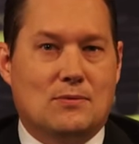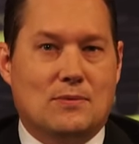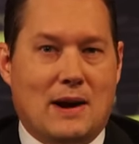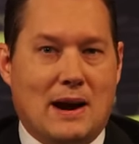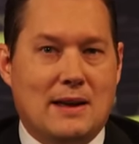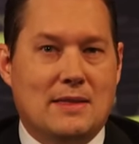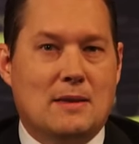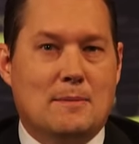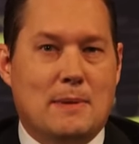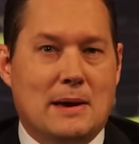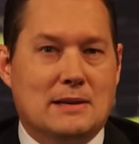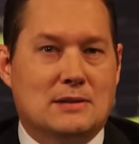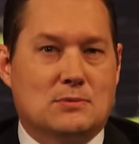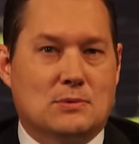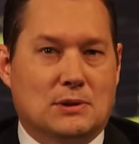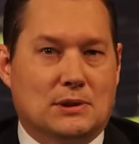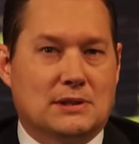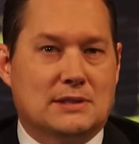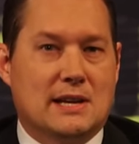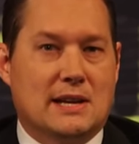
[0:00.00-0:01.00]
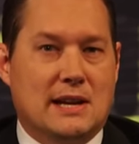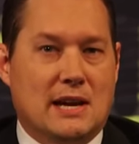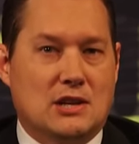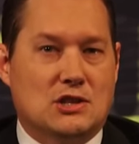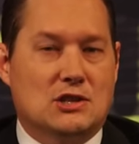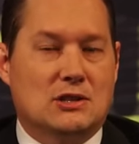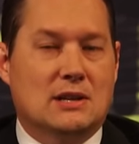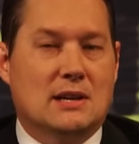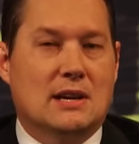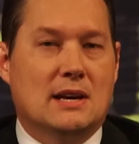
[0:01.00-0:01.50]
Find the best real estate
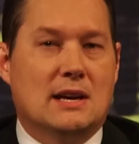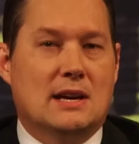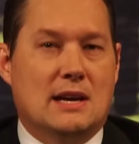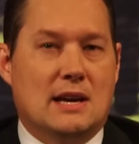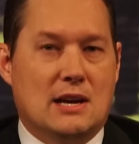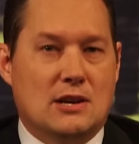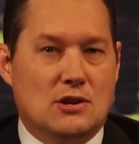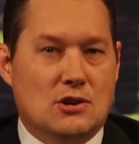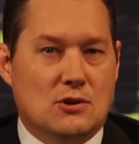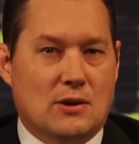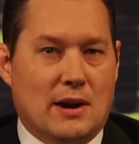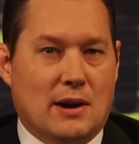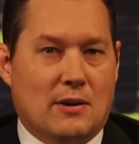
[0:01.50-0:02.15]
agent in your